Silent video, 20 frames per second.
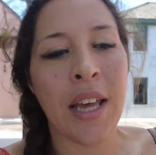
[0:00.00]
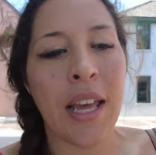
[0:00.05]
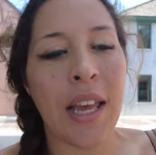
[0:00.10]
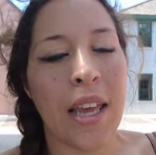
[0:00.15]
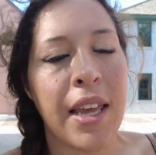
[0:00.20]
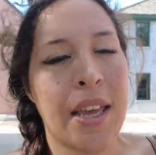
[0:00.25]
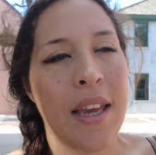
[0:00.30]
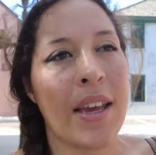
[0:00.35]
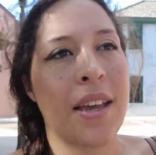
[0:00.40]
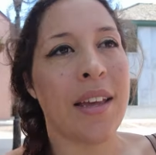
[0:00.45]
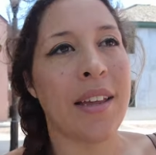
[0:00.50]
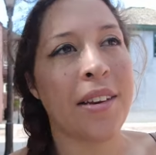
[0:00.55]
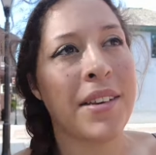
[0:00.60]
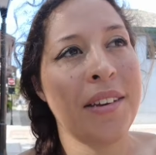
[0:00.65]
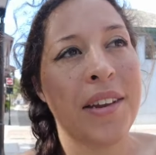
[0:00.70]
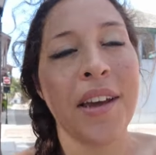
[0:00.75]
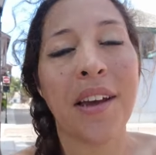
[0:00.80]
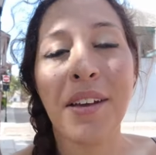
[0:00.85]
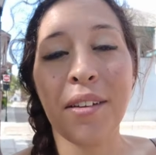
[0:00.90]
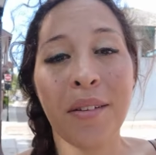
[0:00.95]
And
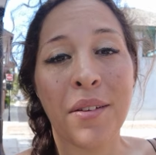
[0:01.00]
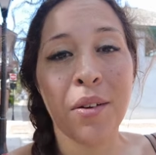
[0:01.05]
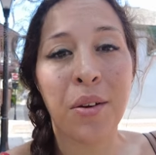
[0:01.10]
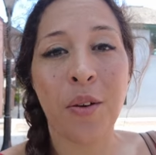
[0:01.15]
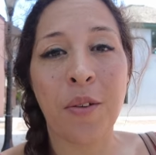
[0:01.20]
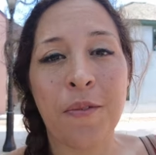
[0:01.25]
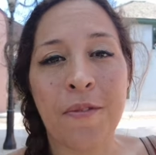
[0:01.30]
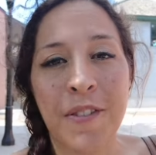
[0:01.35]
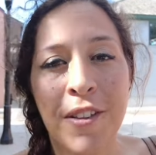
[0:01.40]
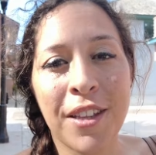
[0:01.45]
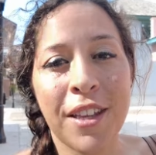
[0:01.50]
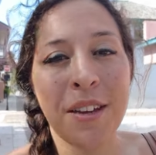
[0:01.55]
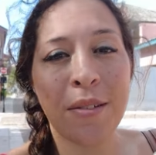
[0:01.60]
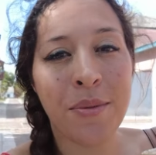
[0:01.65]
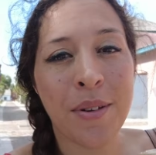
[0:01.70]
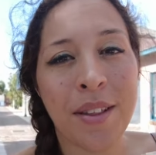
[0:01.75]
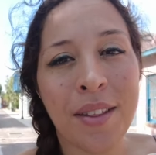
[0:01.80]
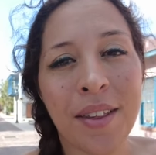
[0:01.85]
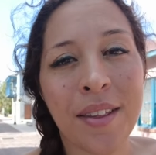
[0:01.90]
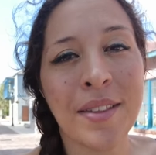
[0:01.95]
yeah, hopefully
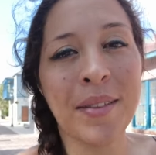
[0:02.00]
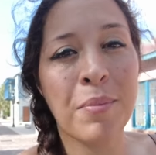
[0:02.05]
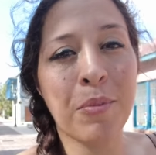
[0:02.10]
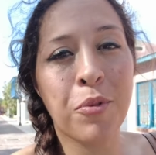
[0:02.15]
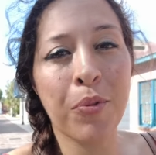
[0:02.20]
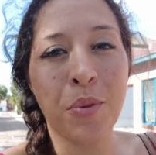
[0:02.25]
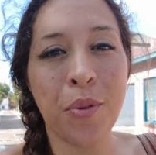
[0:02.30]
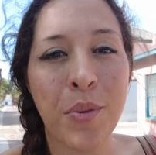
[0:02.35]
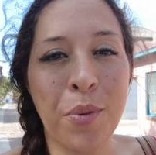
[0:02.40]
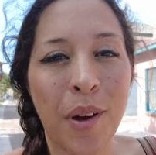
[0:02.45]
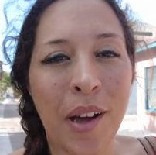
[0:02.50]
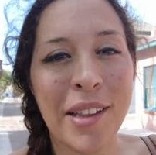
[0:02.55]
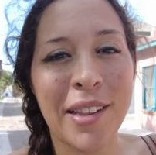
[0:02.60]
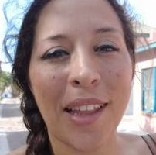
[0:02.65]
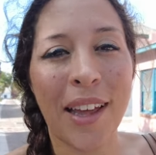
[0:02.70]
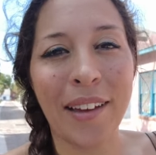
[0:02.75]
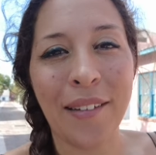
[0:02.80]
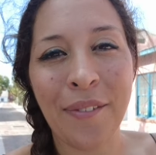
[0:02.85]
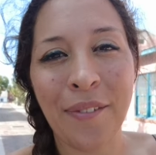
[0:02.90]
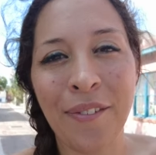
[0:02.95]
we see some cool
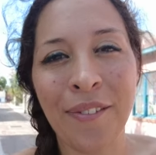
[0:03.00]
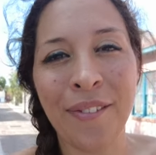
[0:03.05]
wildlife.